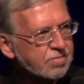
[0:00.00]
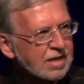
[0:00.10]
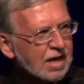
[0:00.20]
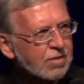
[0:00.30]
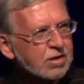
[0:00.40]

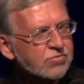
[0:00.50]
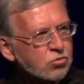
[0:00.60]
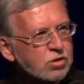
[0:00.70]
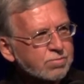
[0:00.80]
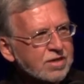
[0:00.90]
Now, how about if
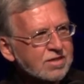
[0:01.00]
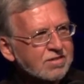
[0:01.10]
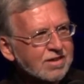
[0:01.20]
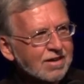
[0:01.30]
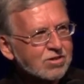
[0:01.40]
you repeat
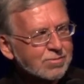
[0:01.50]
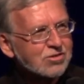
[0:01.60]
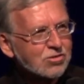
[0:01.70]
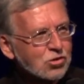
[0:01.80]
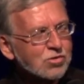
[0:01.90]
this after me
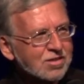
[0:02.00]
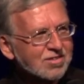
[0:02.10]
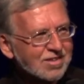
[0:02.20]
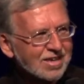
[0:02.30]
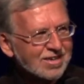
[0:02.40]
so you can
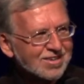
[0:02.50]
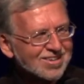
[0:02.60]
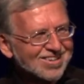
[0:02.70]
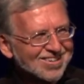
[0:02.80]
say it?